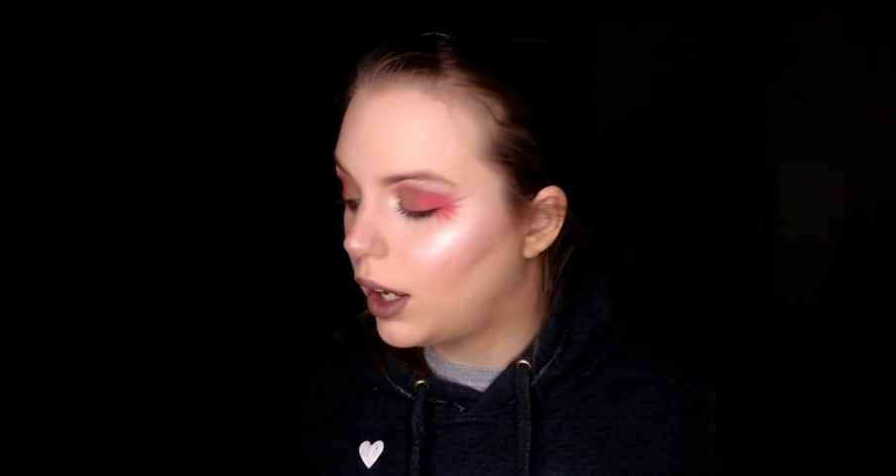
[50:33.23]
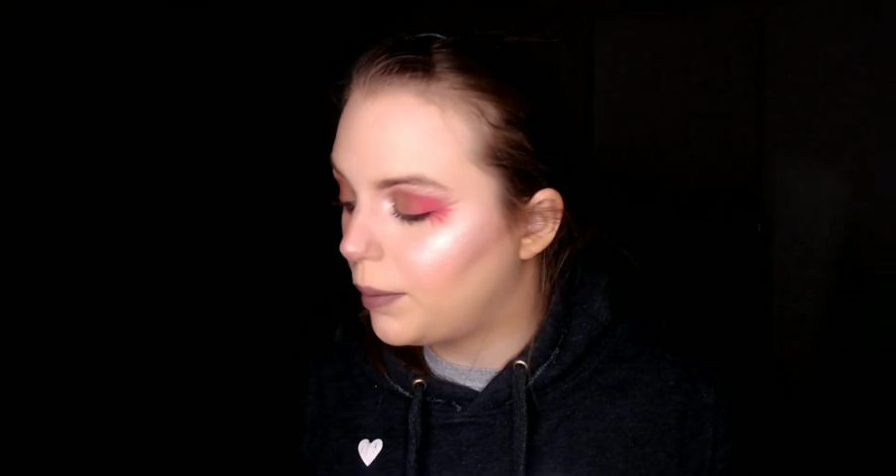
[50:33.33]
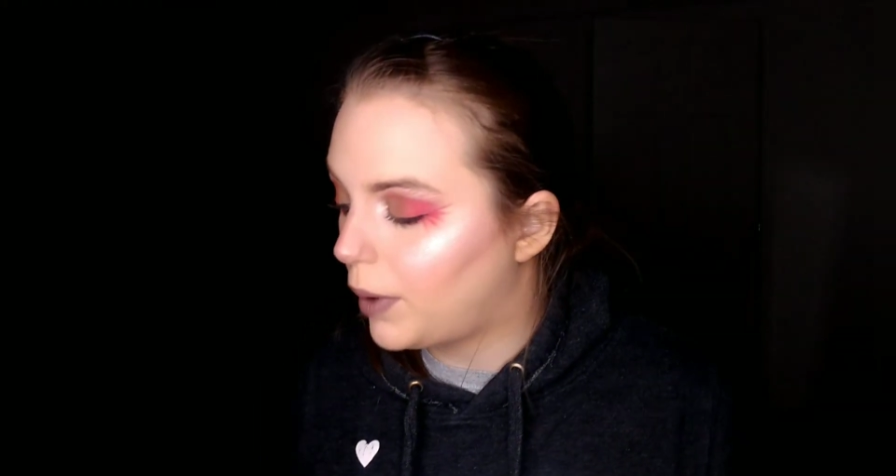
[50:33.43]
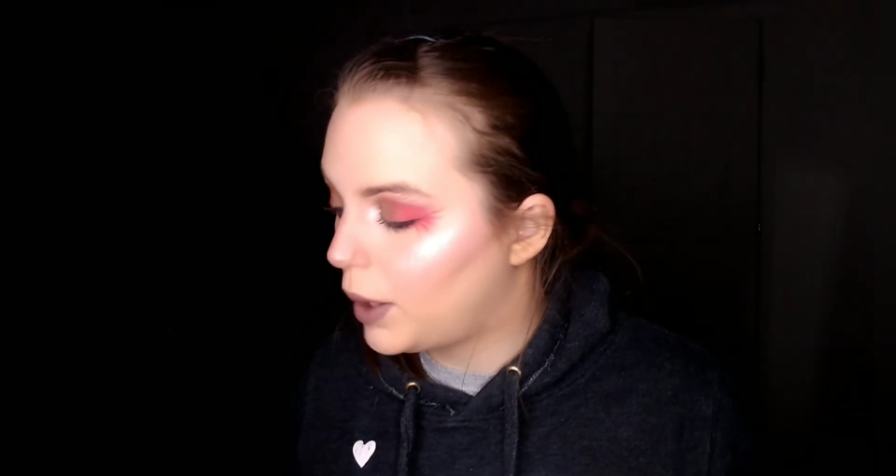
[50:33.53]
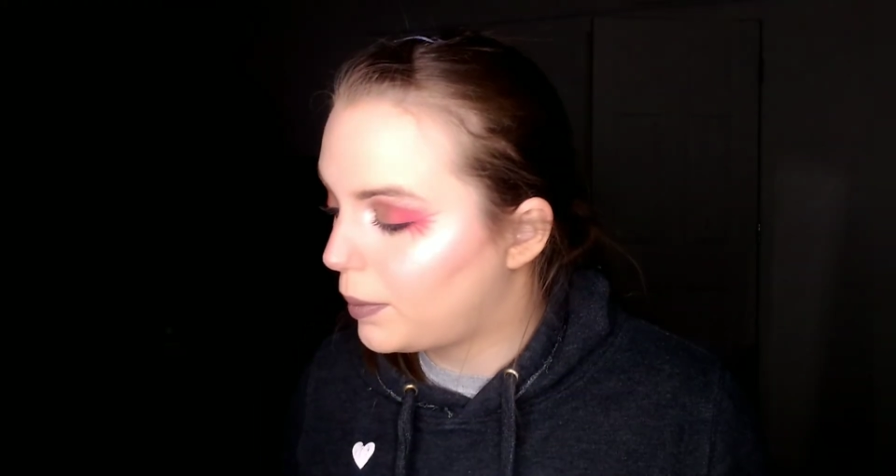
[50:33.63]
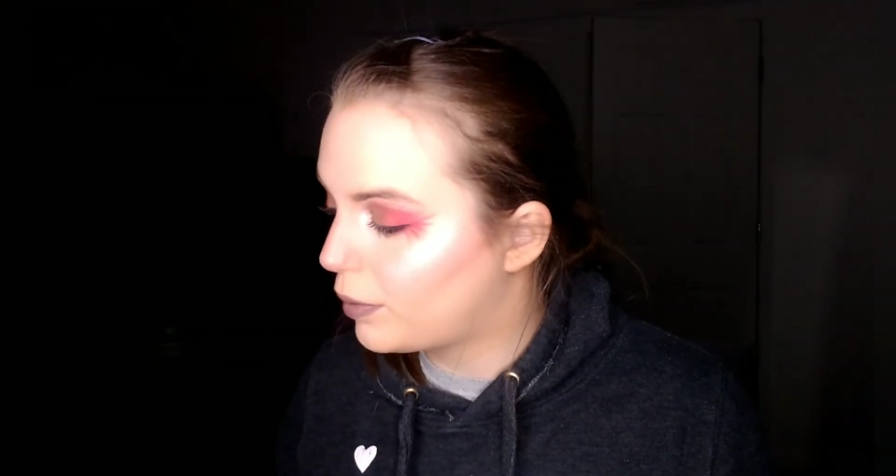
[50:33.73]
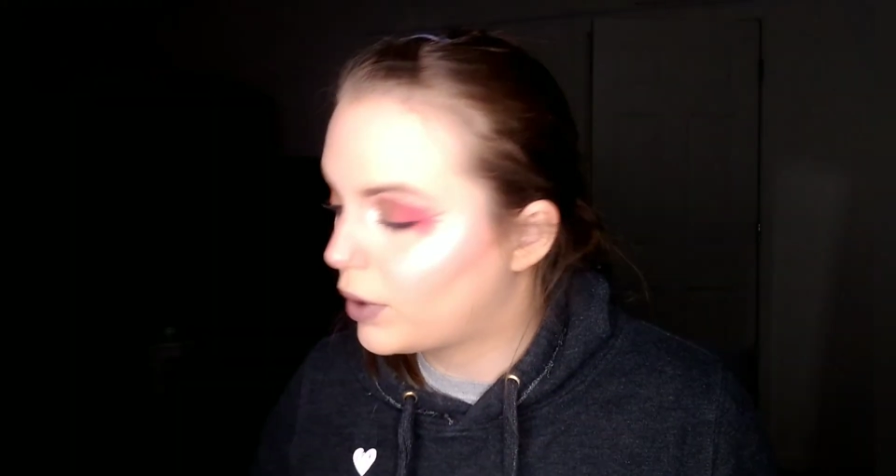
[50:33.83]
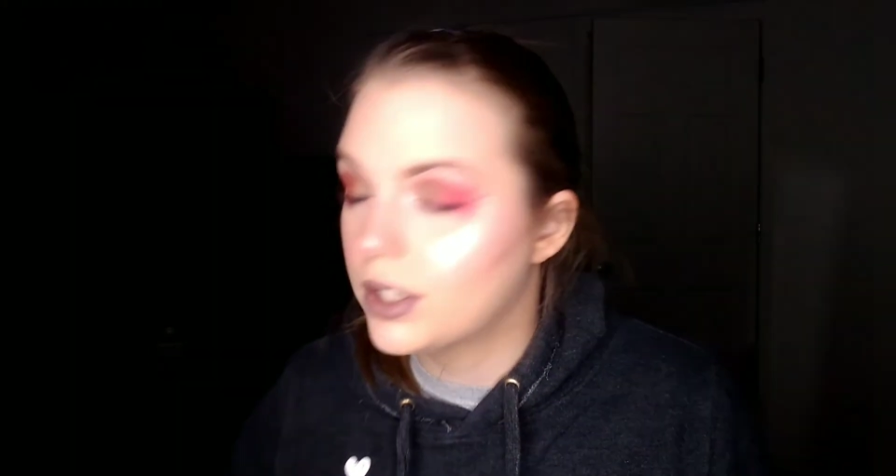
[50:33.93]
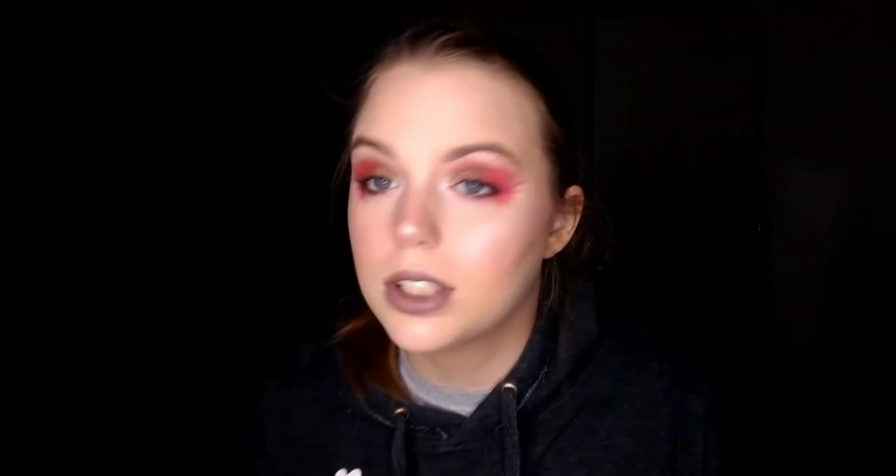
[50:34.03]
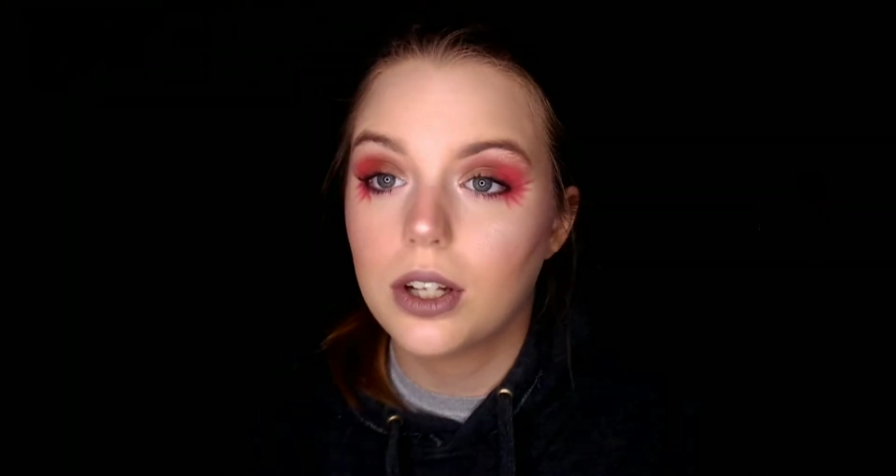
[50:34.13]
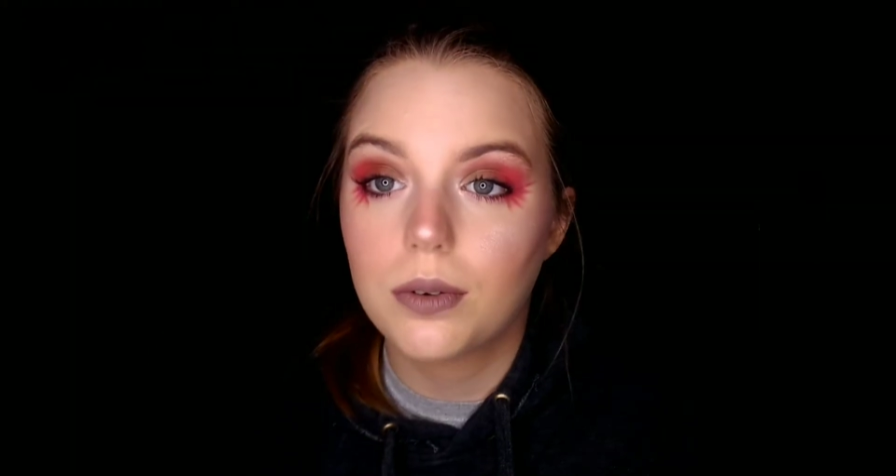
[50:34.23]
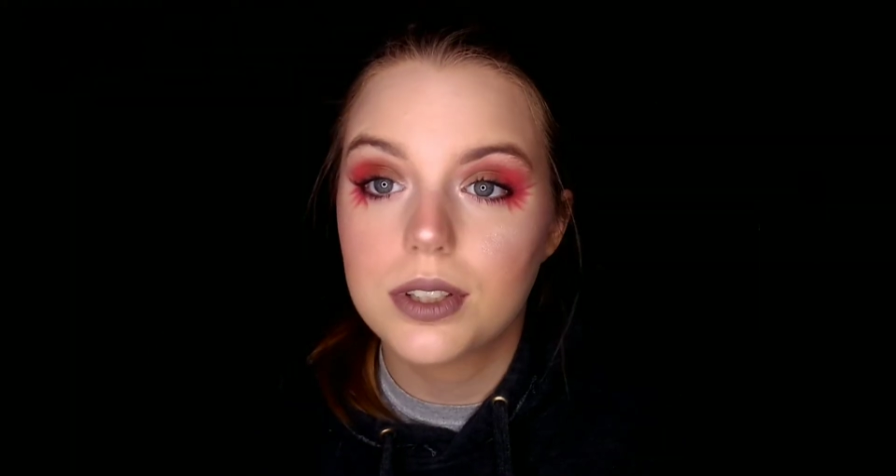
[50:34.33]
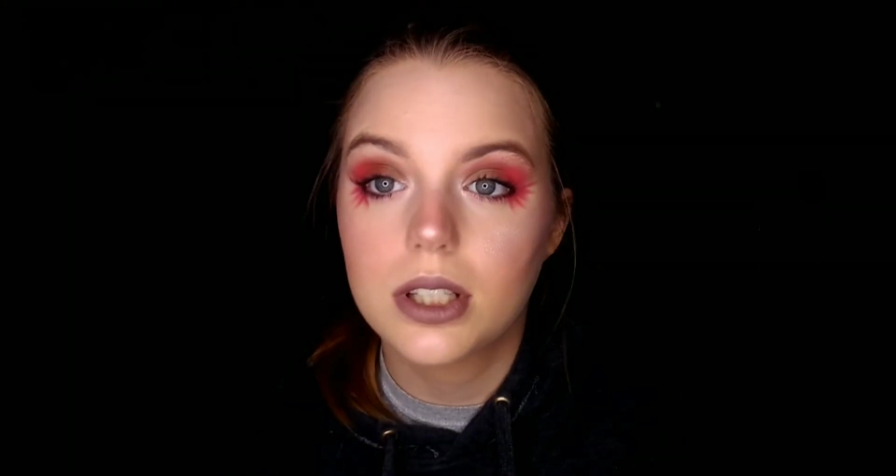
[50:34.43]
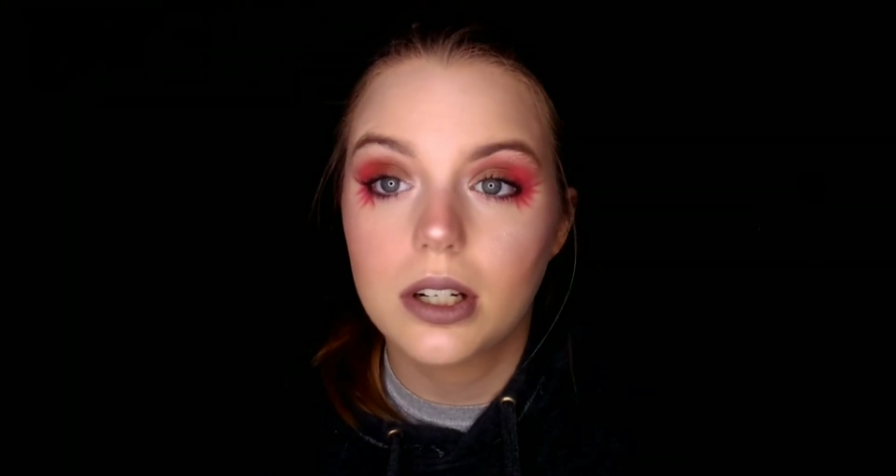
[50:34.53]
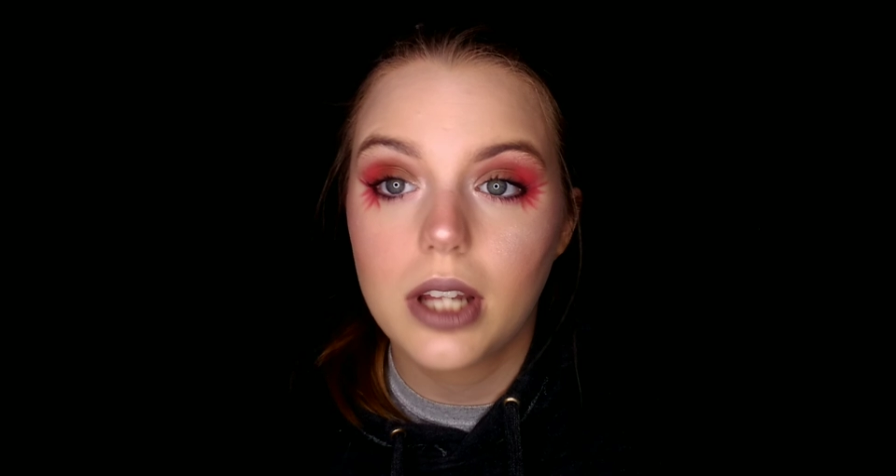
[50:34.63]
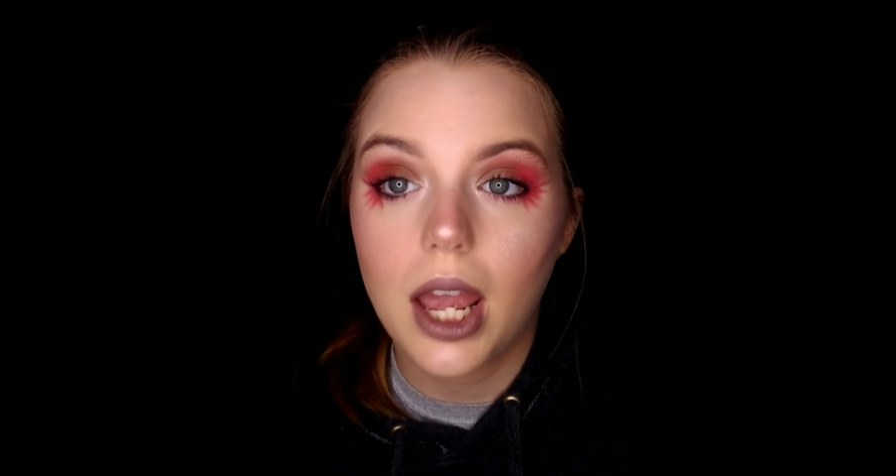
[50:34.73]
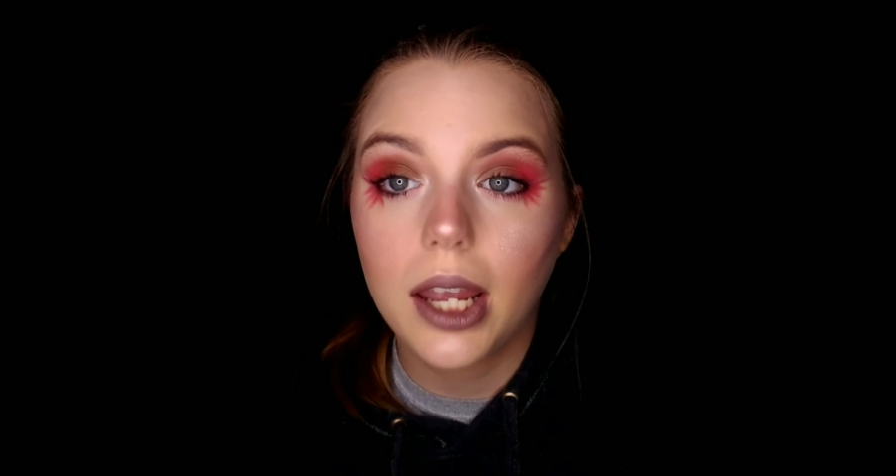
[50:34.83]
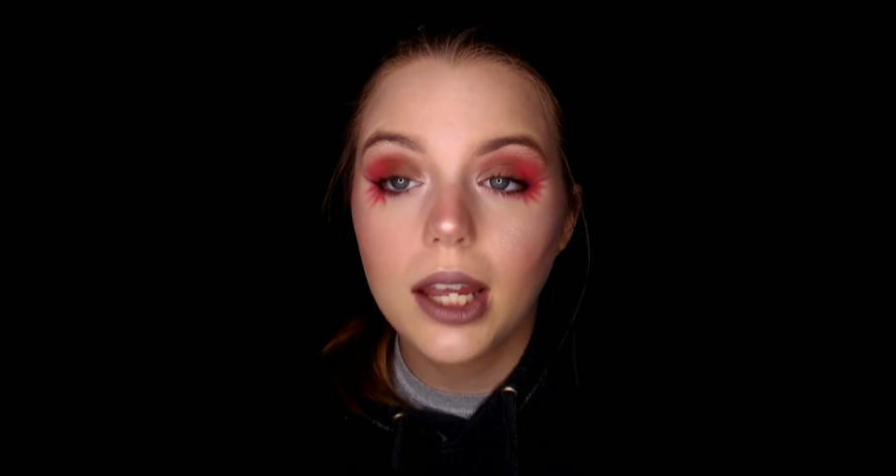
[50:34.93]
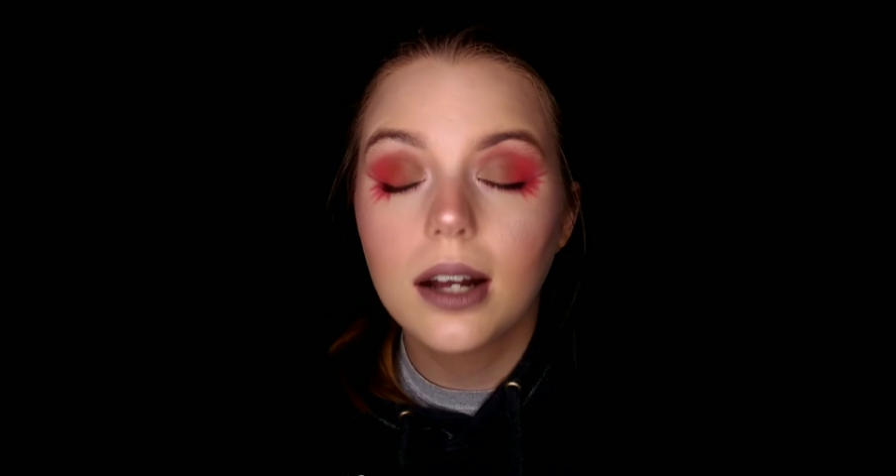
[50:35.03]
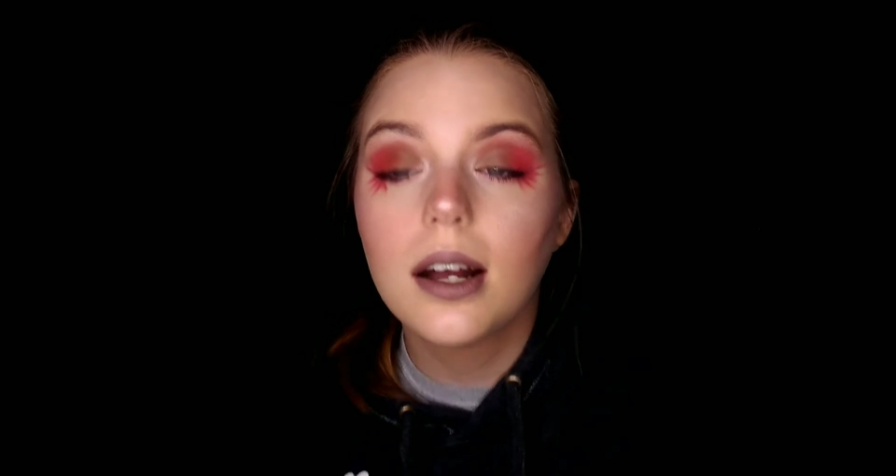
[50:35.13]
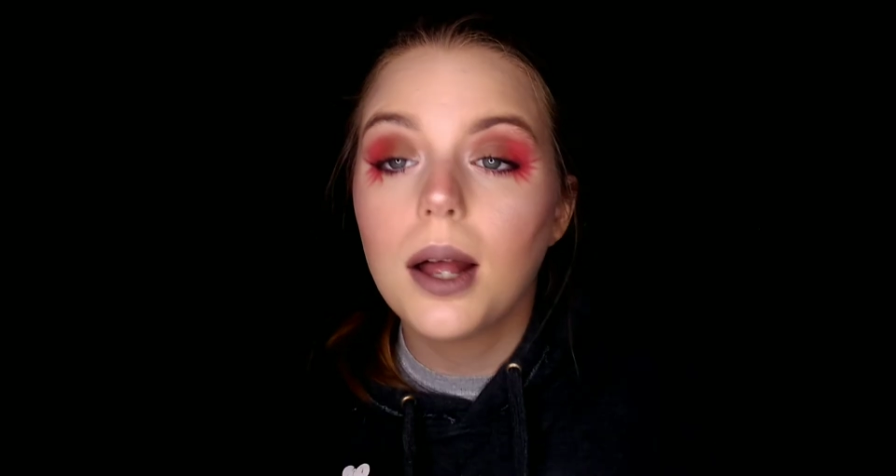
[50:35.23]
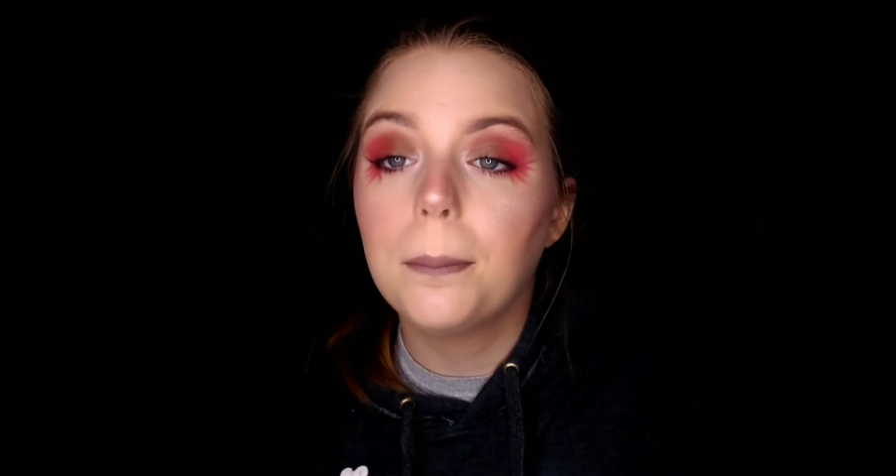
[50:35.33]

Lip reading: I hope everyone has a good rest of their day.